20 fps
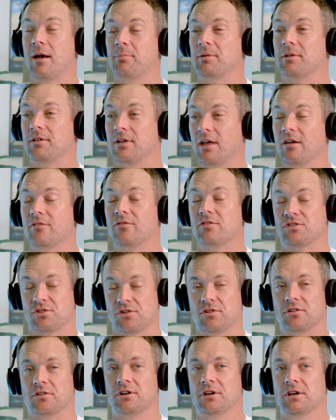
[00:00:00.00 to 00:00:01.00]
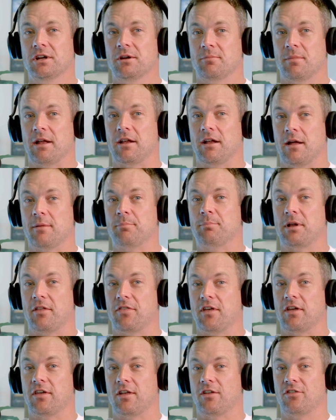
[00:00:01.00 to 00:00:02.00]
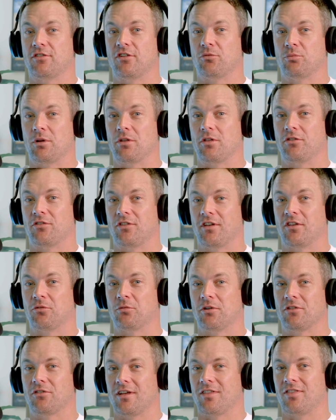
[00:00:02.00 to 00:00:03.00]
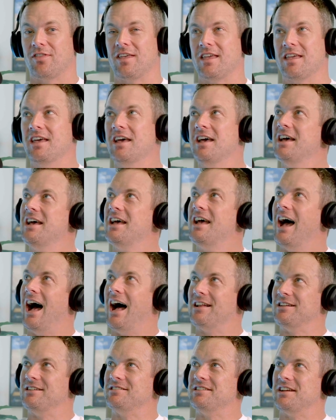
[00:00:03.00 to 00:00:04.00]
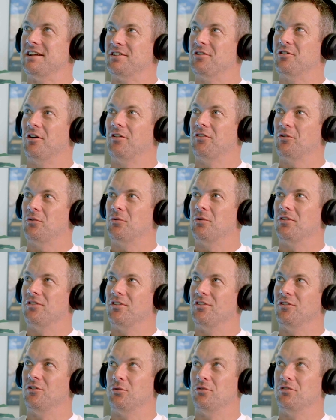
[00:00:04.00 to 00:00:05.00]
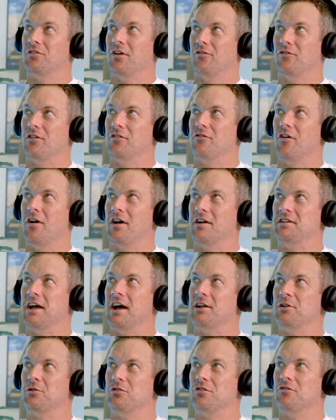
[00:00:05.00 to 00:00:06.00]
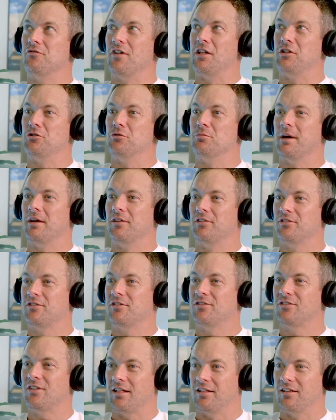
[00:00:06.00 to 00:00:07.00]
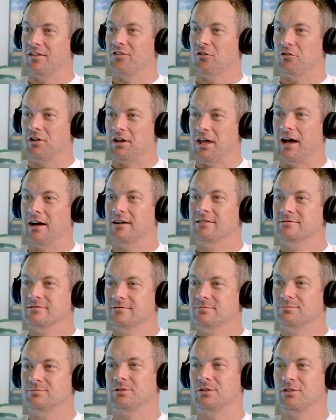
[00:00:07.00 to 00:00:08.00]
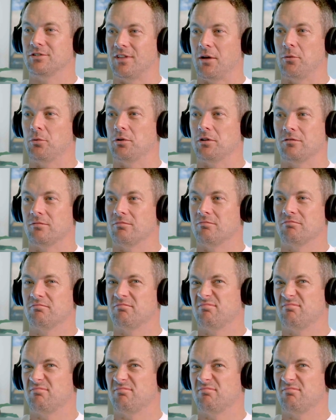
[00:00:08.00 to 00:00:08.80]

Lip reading: happened, for sure. But I think it's just one of those things where it's like the unintended consequences. You would definitely find out who the value-based sellers already are, because they wouldn't.